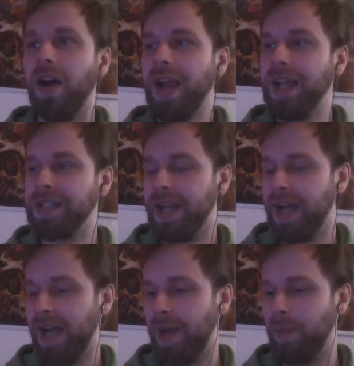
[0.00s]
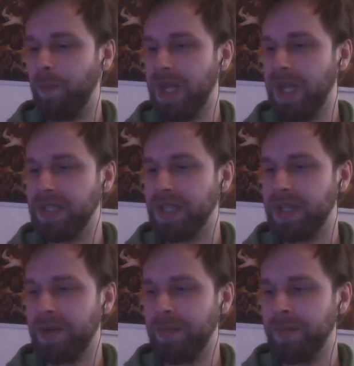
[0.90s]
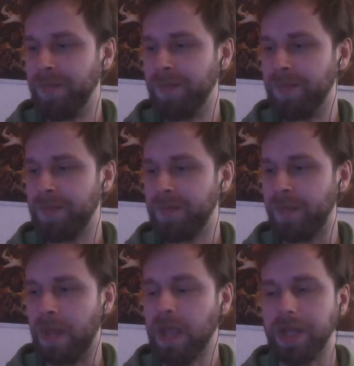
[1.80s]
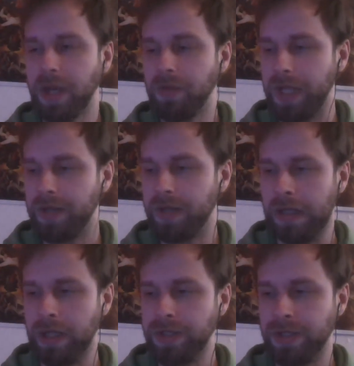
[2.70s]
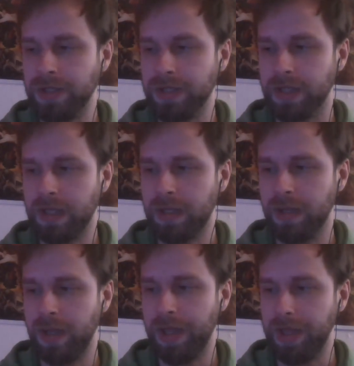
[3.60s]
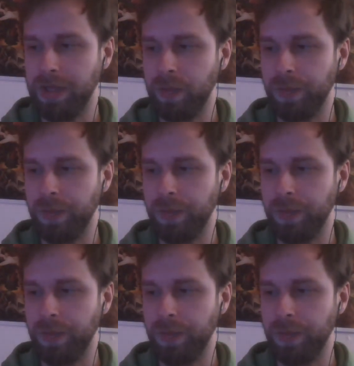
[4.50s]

right, but yeah, it's kind of like a thing